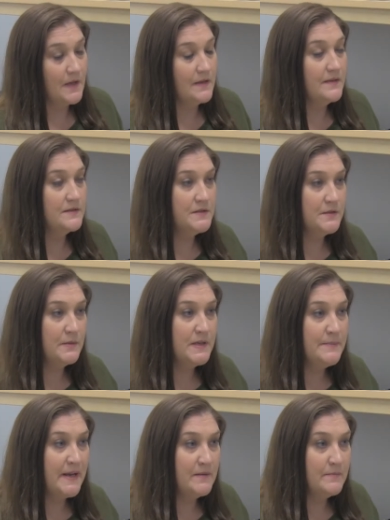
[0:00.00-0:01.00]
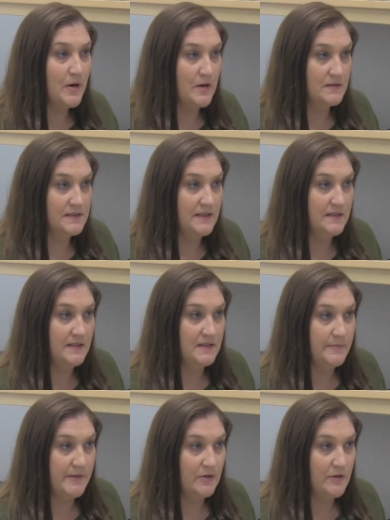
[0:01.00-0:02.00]
there's three main parts that need
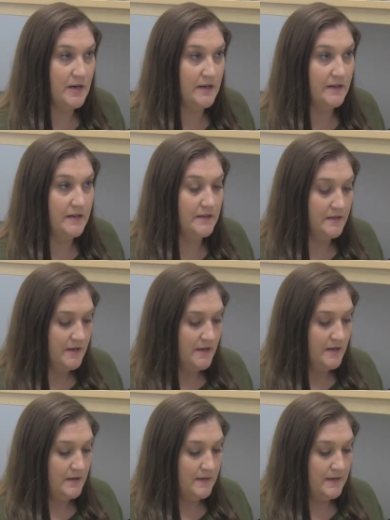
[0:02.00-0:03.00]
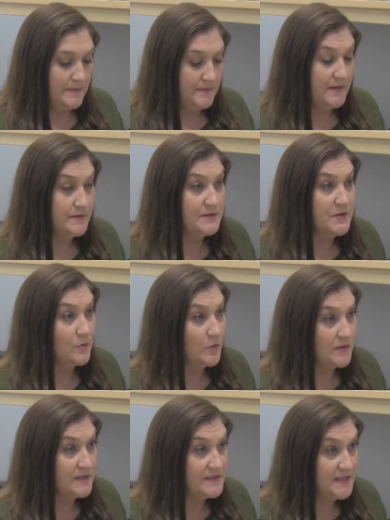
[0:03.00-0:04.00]
to be accredited. There's your
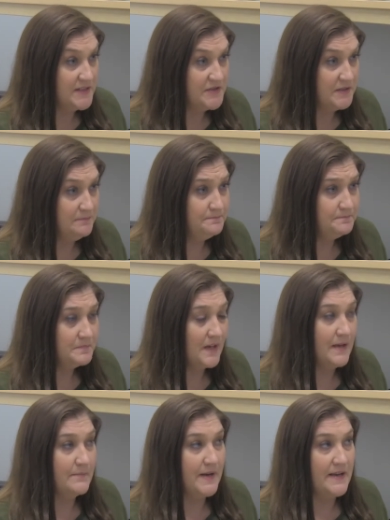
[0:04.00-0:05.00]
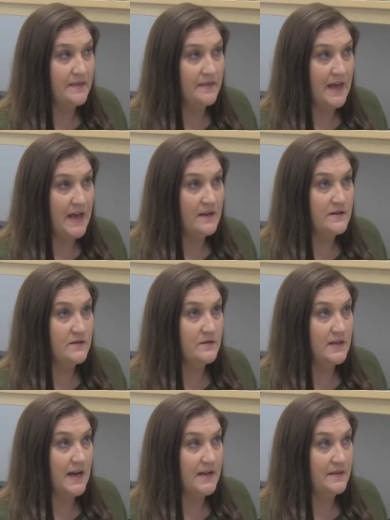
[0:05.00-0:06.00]
organization, and by that you
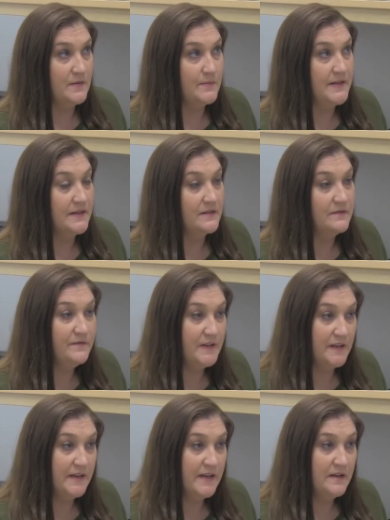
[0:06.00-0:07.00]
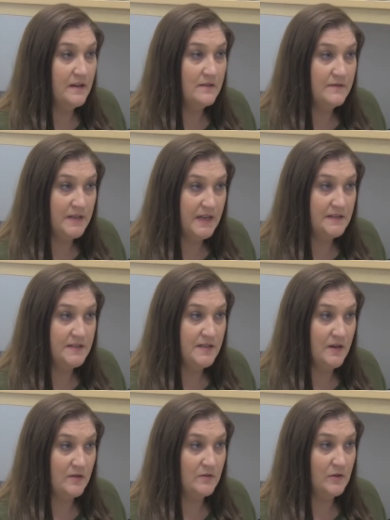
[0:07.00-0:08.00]
can either be an affiliate of an
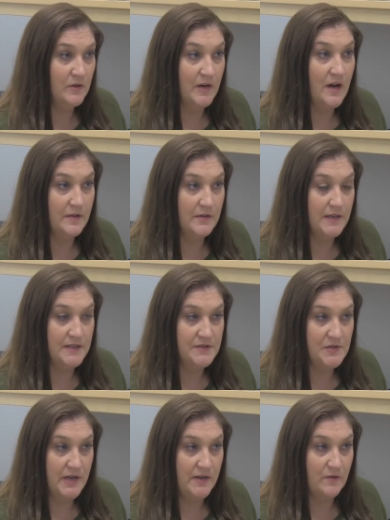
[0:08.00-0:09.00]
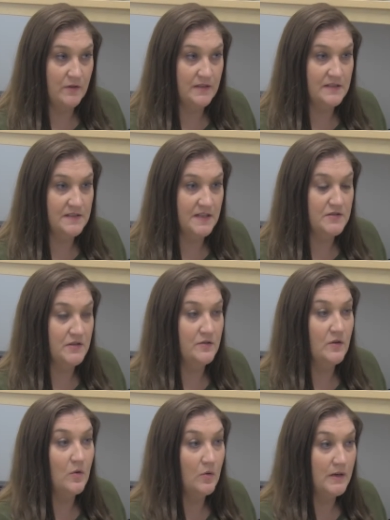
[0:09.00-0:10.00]
ATO or an authorized training organization
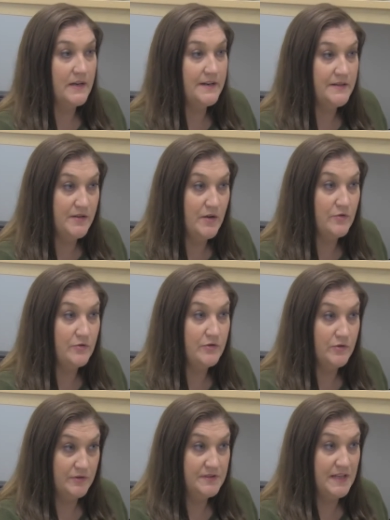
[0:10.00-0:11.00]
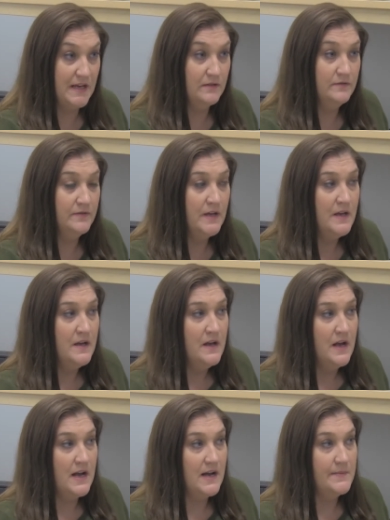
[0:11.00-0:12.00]
or an ATO yourself.
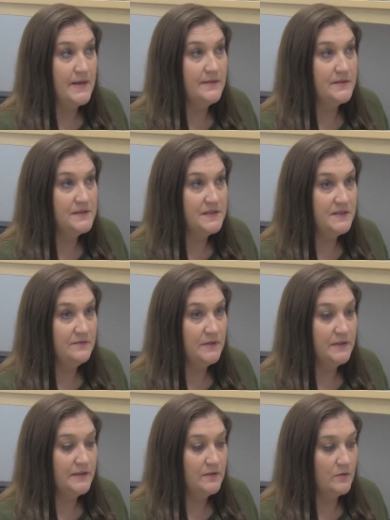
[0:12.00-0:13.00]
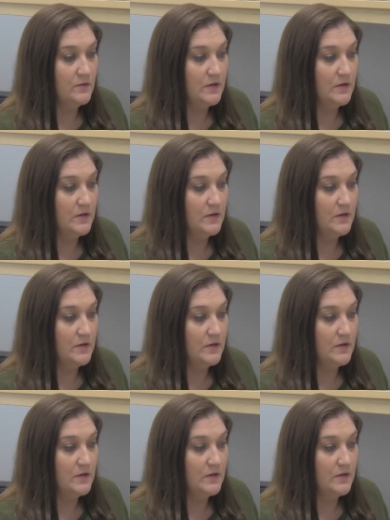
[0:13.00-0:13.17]
And there's different